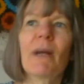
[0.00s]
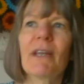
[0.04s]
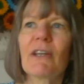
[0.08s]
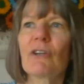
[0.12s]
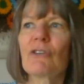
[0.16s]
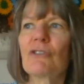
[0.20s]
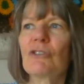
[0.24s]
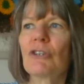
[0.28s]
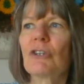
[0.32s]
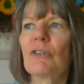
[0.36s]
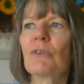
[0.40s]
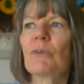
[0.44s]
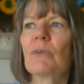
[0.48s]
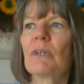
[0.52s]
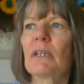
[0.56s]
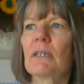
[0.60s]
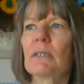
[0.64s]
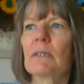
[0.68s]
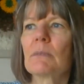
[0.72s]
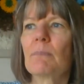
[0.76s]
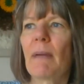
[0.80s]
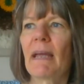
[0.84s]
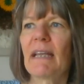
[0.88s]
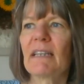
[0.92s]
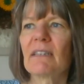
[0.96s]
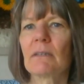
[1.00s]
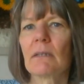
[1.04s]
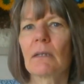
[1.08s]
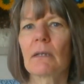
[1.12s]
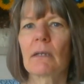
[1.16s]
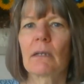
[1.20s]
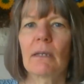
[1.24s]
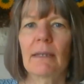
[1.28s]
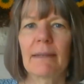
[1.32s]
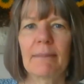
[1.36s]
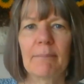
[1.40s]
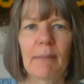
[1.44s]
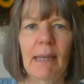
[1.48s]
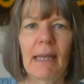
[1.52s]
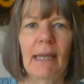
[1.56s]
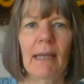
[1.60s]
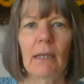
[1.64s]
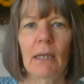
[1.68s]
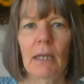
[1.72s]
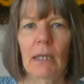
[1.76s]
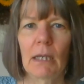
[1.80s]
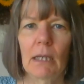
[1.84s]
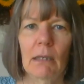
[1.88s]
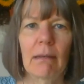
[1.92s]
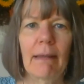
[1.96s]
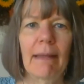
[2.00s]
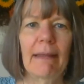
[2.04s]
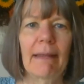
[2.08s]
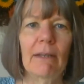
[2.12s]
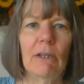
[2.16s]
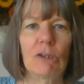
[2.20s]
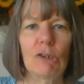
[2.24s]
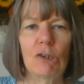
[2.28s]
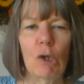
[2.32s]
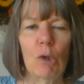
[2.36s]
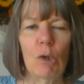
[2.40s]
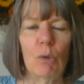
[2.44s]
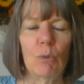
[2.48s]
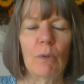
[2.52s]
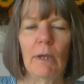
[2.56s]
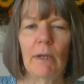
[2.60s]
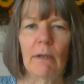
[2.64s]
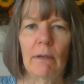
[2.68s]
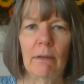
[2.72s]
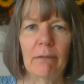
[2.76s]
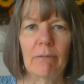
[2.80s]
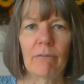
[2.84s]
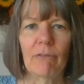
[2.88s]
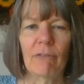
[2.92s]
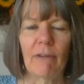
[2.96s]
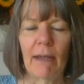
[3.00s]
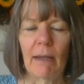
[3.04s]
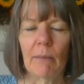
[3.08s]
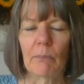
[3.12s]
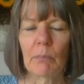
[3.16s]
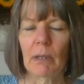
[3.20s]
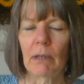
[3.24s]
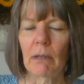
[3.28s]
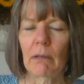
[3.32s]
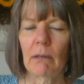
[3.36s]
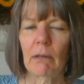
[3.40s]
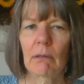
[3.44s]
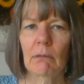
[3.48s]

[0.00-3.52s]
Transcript: you're doing is basically making like a donut in fabric.